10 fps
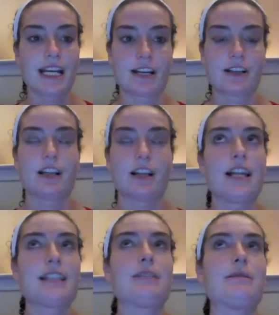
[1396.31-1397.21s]
And a
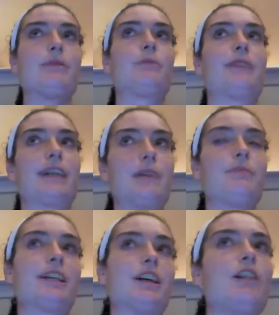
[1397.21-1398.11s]
lot of times people bring up
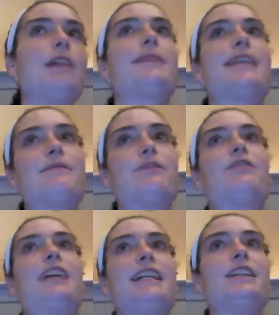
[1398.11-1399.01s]
like, oh, I might have a
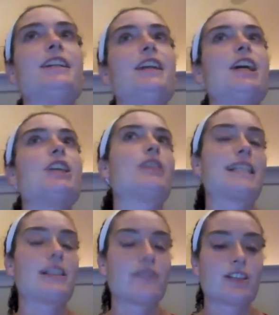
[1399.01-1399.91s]
friend. So
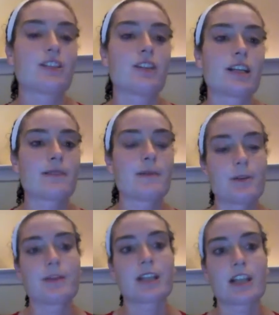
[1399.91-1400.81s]
that's how it started. Like people
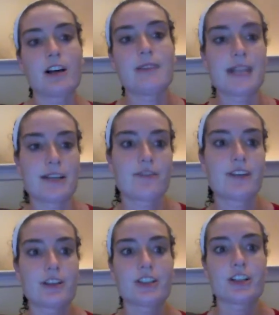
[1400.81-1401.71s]
would be like, oh, I might have a
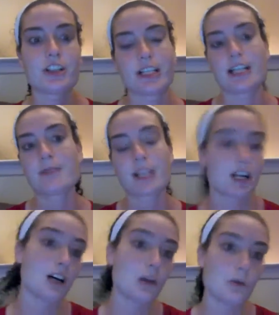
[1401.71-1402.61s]
friend who's interested. And I'd be like,
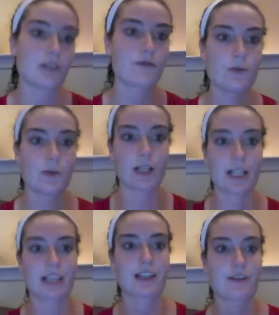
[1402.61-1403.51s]
oh, well, if you want,
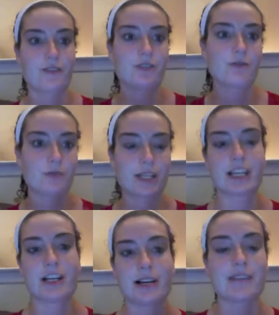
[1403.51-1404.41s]
I'll give you
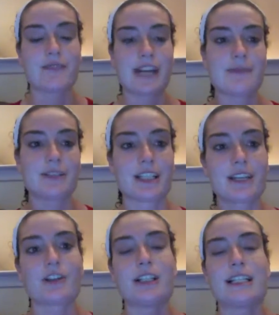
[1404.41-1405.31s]
I give an Amazon
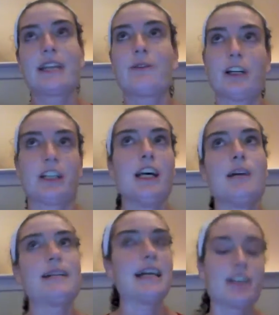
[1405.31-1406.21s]
gift card to anyone.
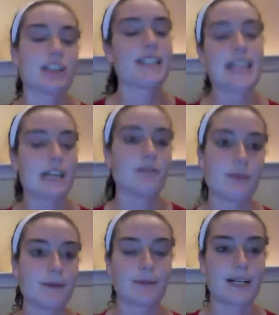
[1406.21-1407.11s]
But now I just say it when
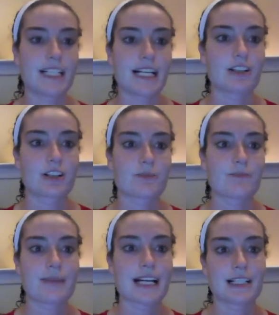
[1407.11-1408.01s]
people buy challenge
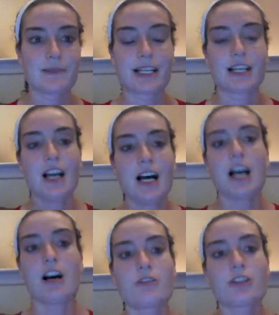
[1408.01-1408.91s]
packs. I'm like,
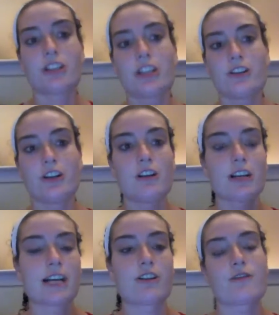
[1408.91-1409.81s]
oh, just so you know,
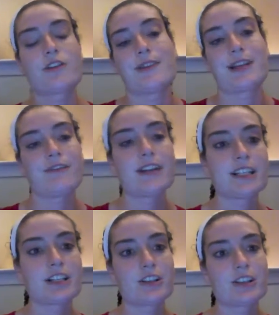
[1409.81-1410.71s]
like, I don't know if you have any
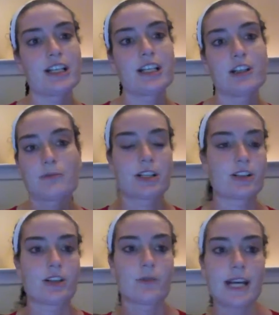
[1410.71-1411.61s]
friends interested, no
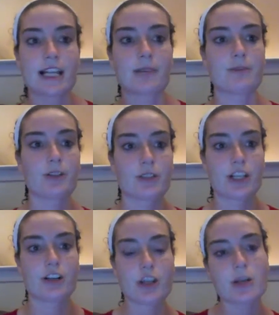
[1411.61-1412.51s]
pressure either way. Like, I'm so
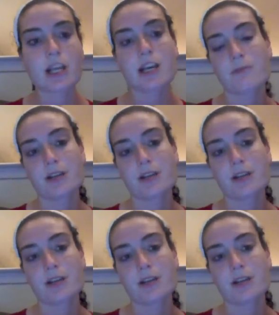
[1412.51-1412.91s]
excited you're doing it.